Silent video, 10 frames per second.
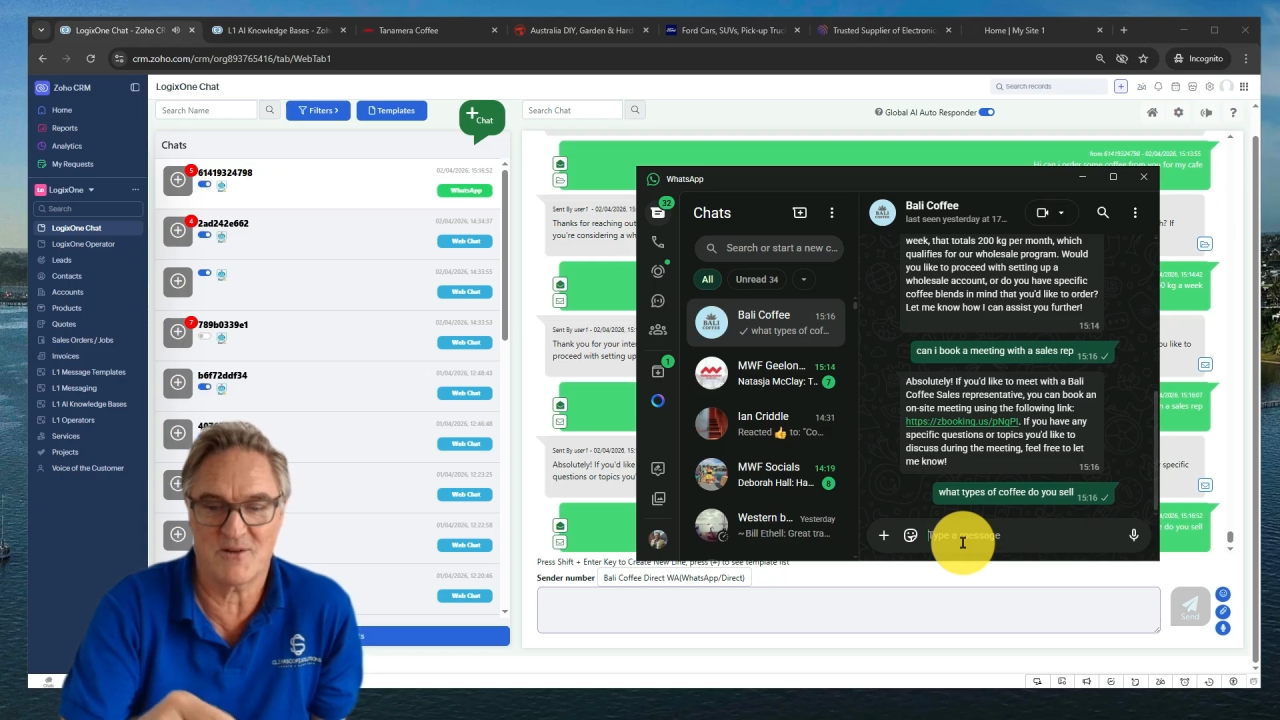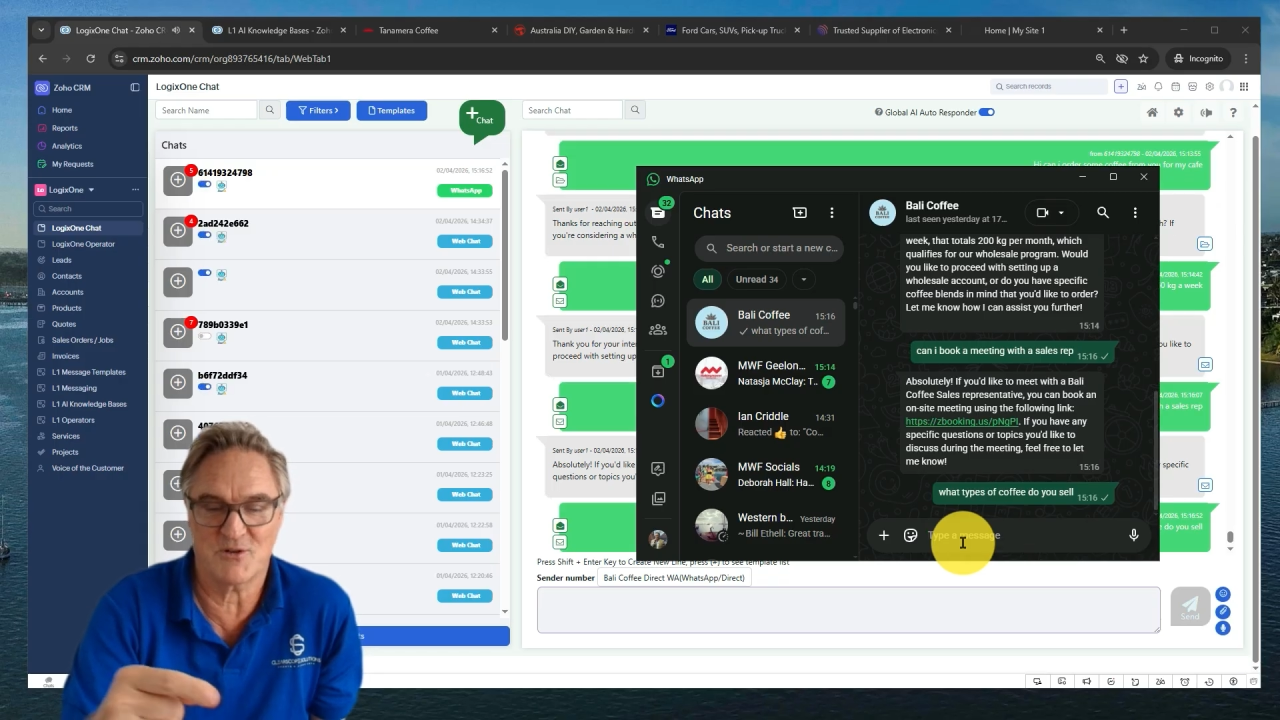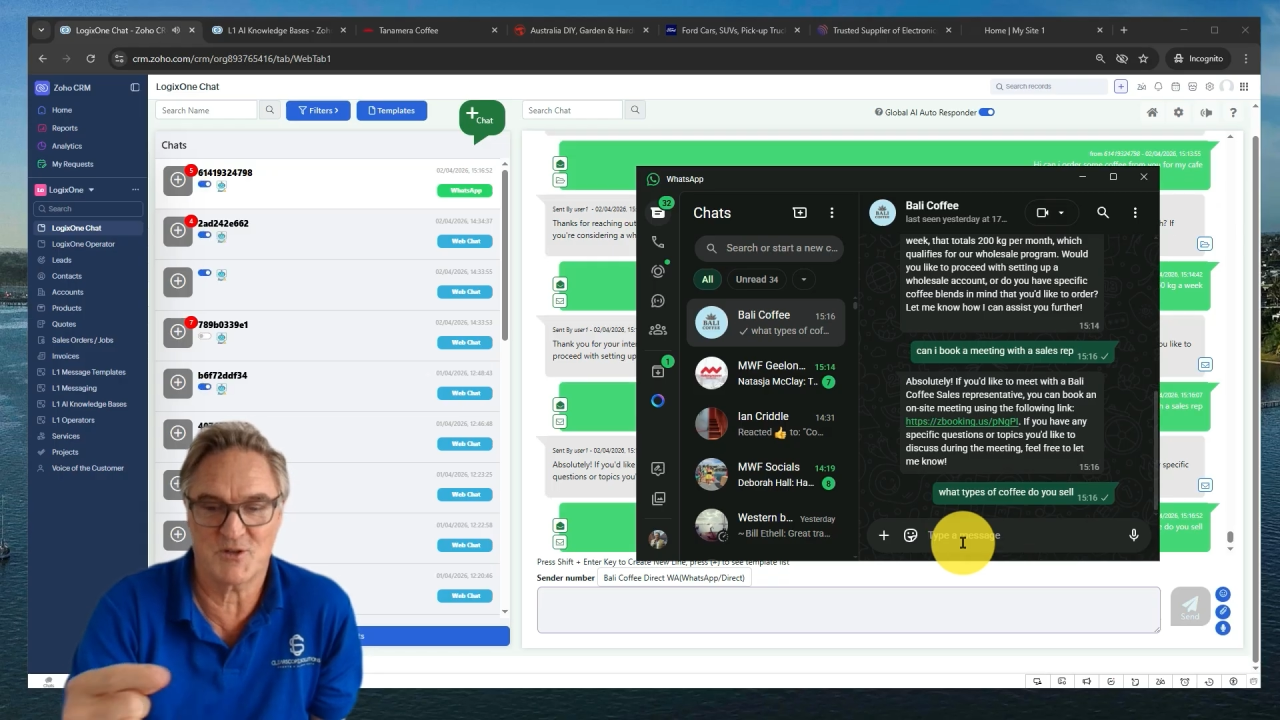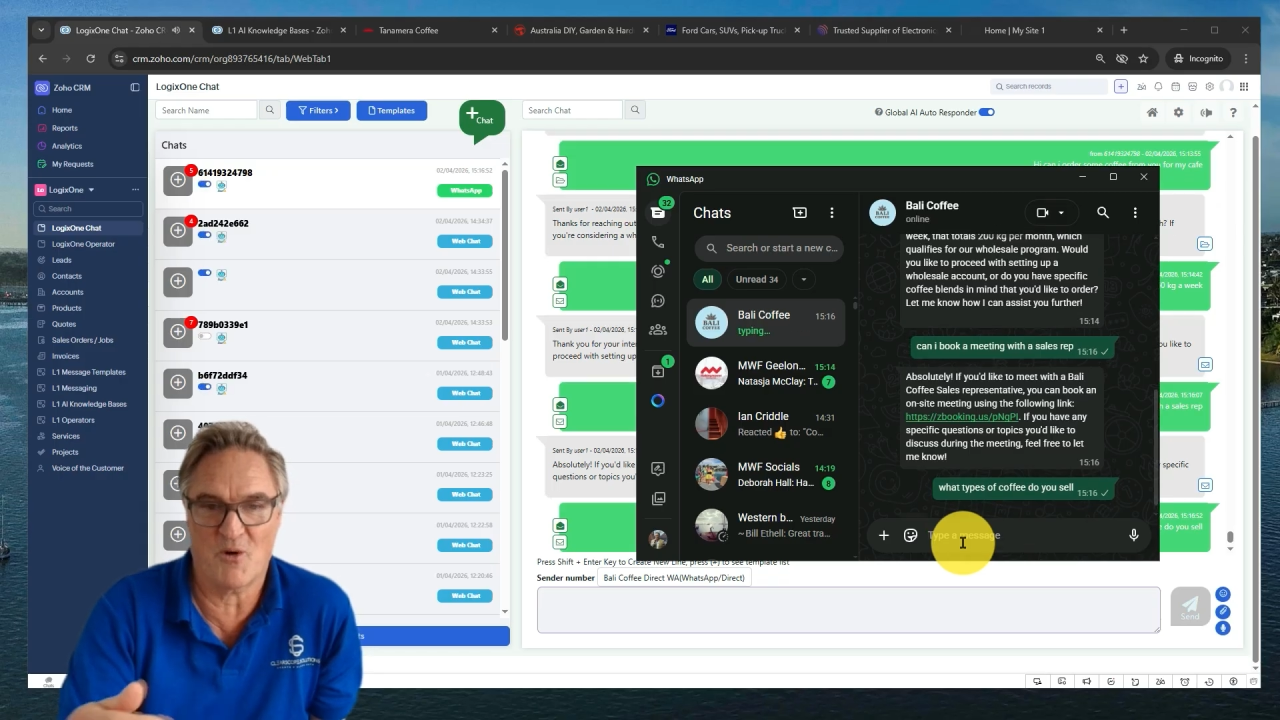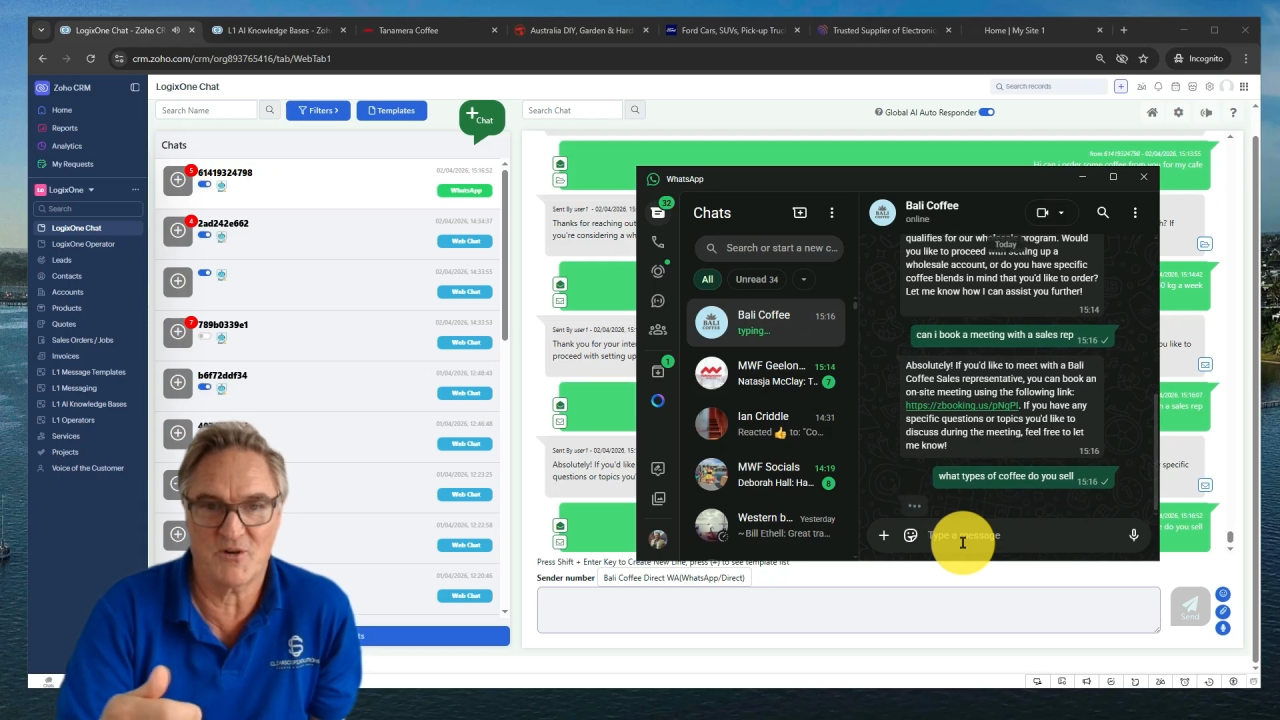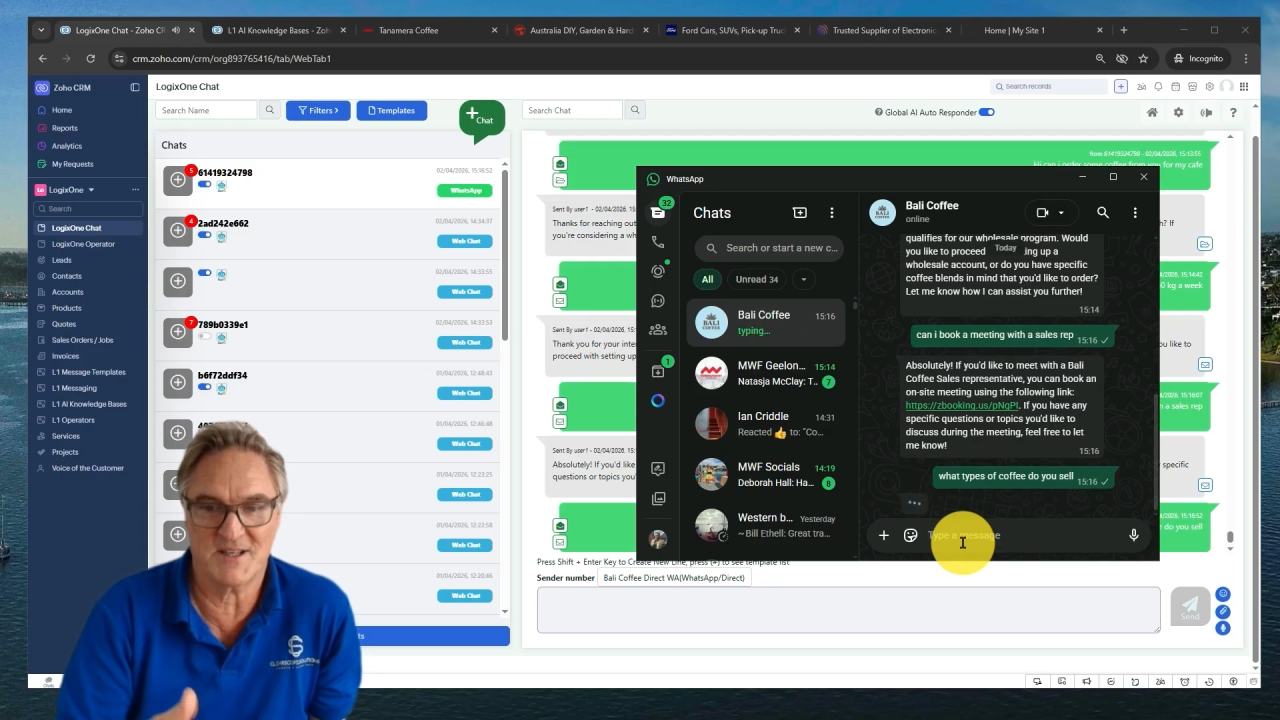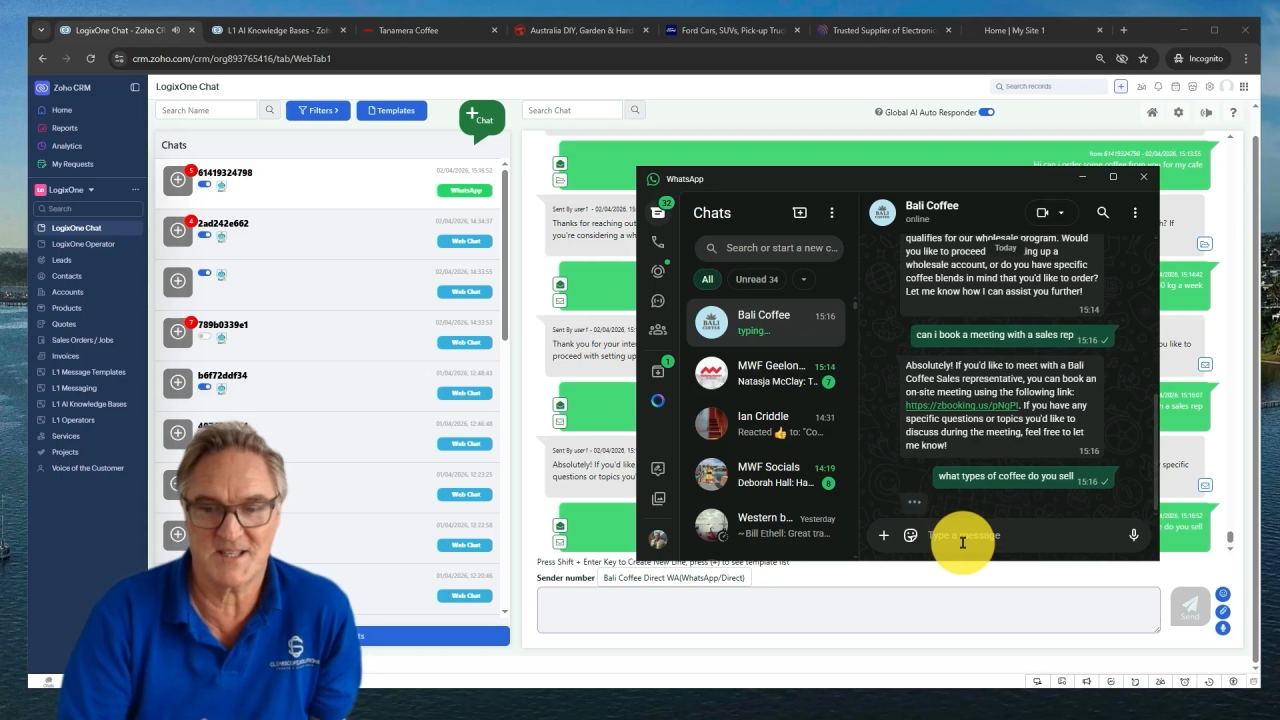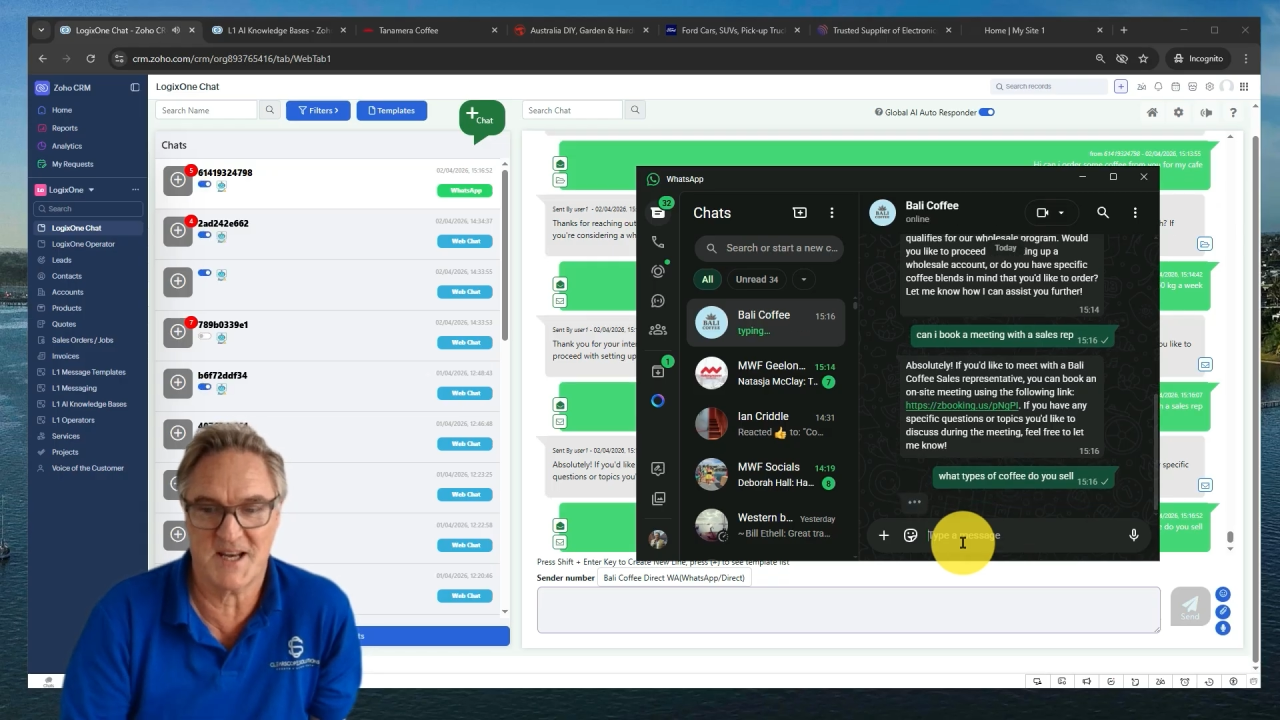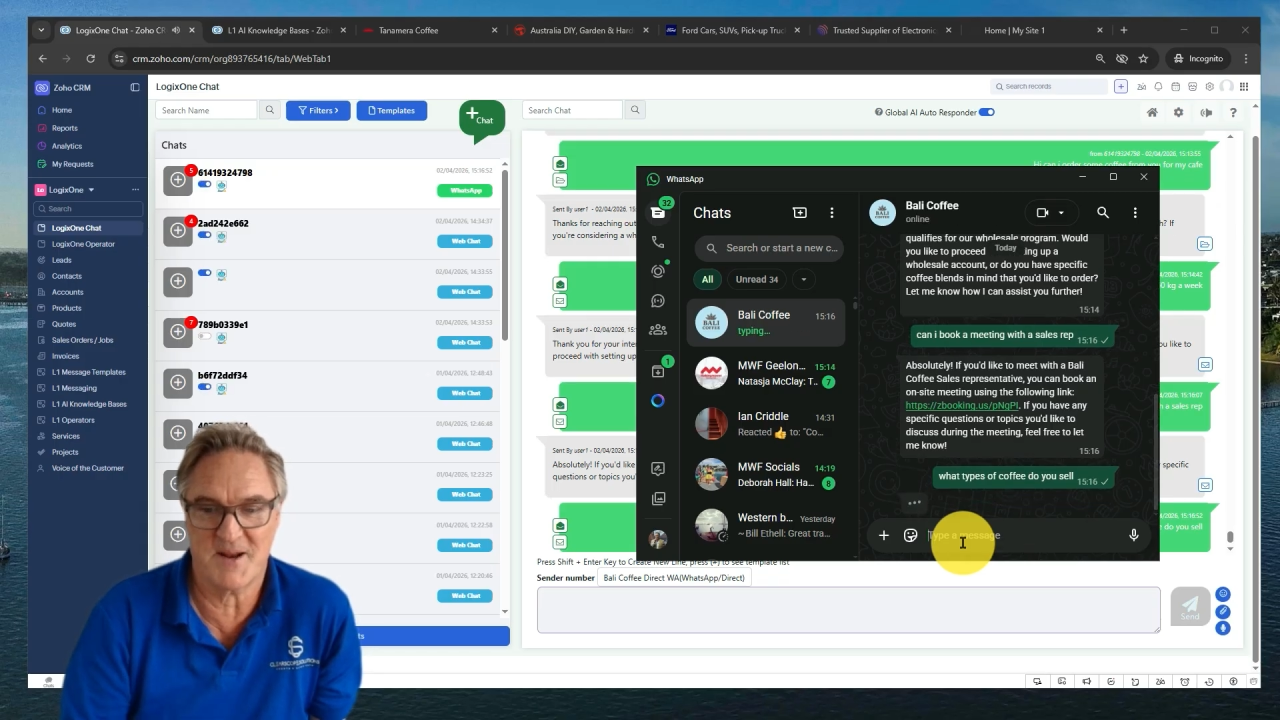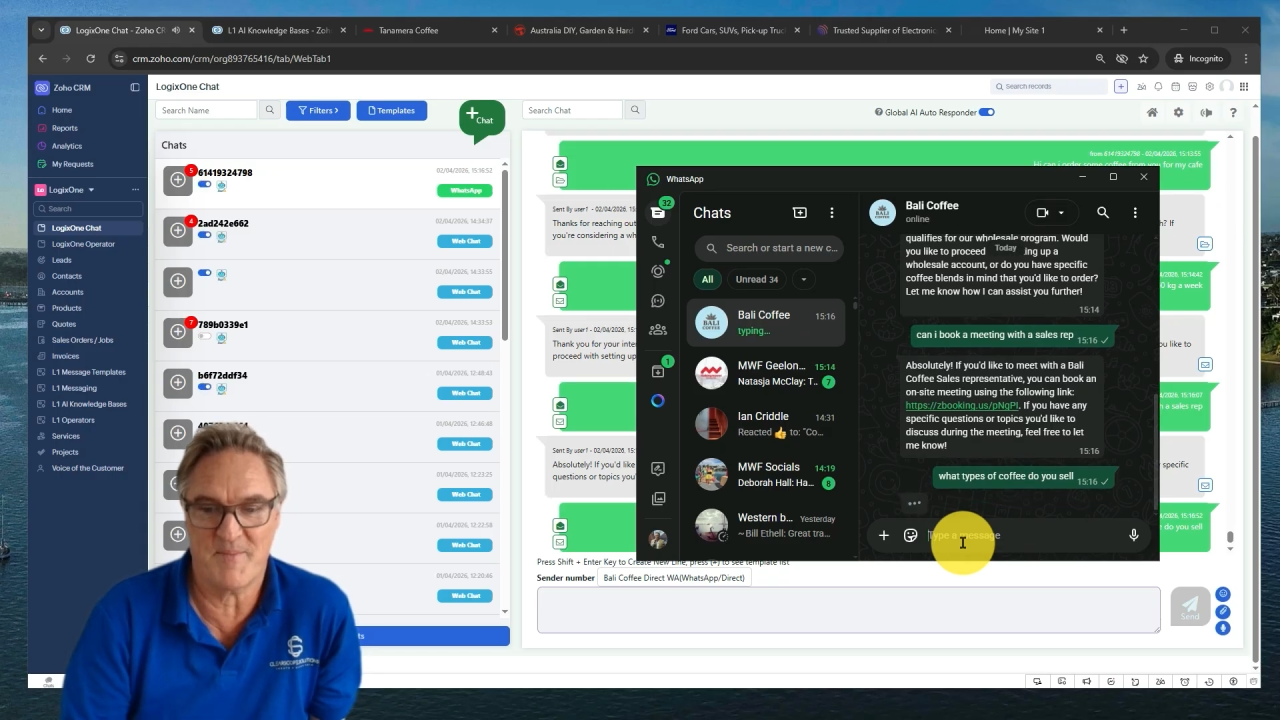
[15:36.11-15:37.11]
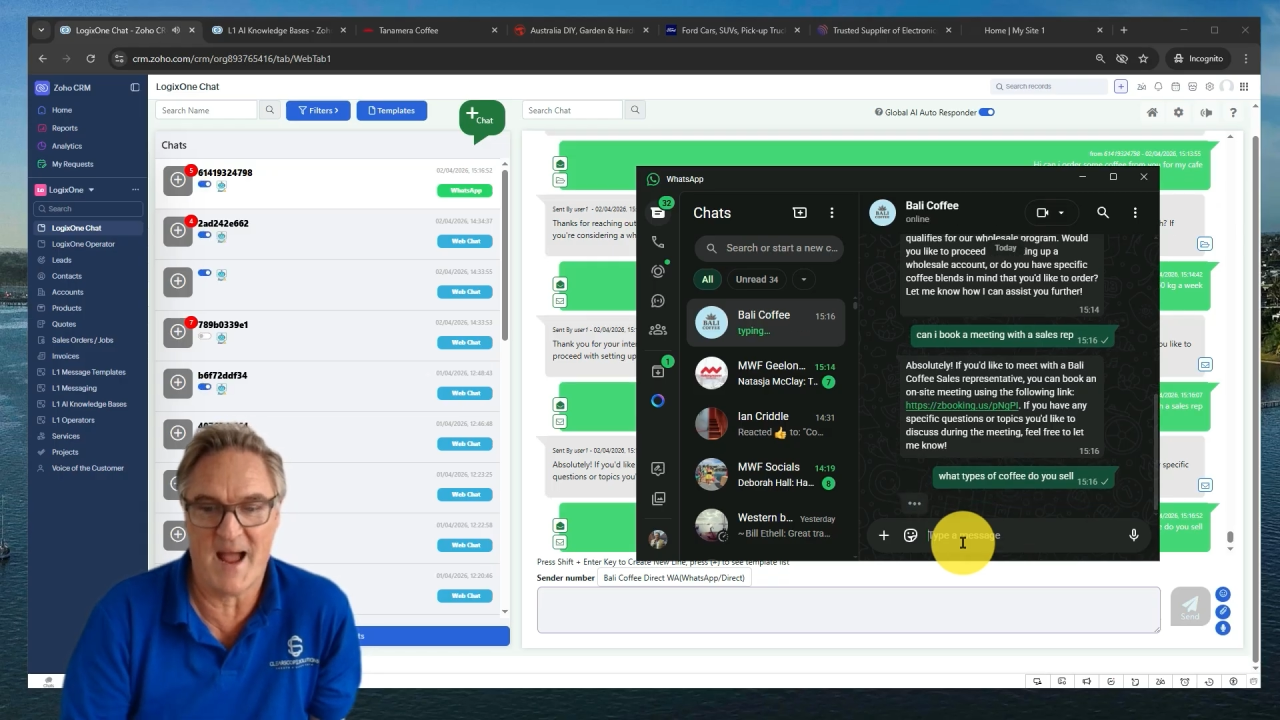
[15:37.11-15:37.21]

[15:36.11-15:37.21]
respond and send it